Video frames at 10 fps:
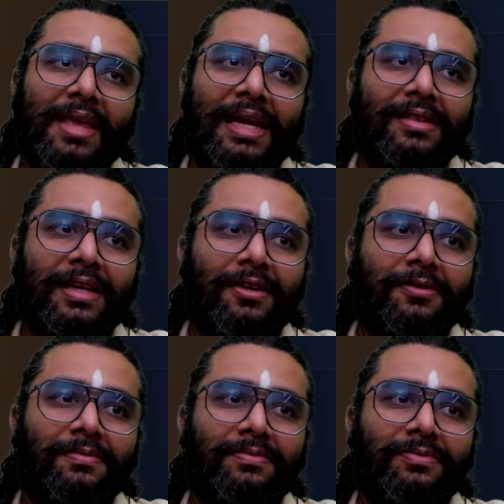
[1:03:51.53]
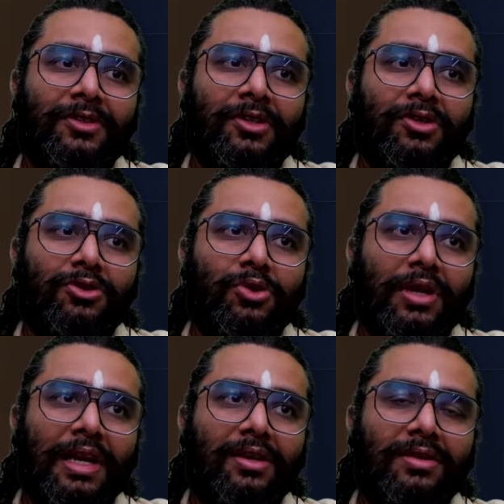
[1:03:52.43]
anything. So you
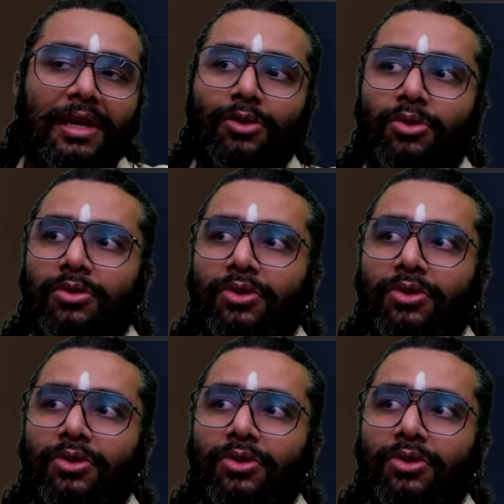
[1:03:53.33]
click Telugu,